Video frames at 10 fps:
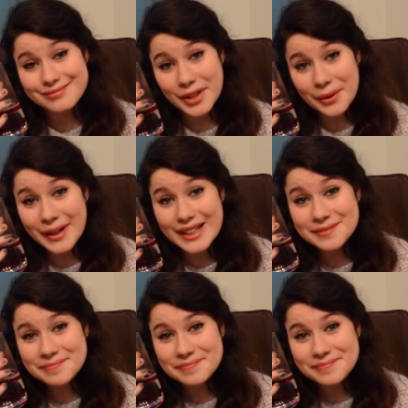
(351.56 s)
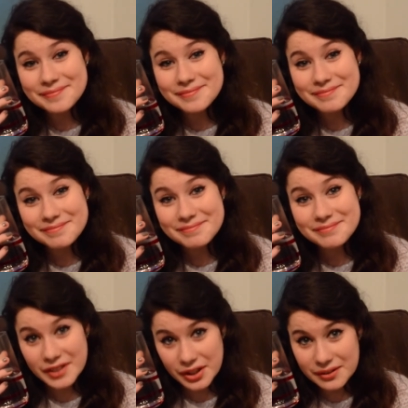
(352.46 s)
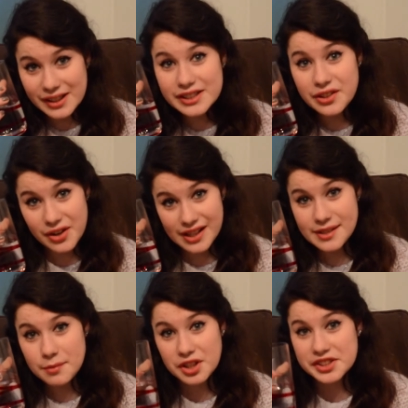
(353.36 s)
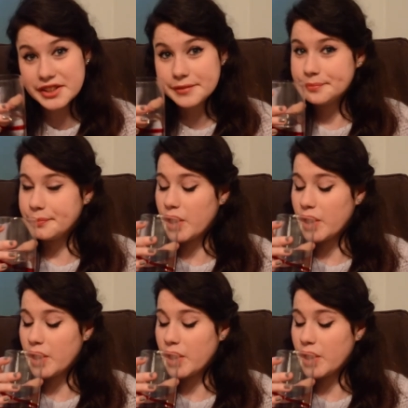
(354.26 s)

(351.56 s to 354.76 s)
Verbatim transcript: Go on. Go on, go get some water.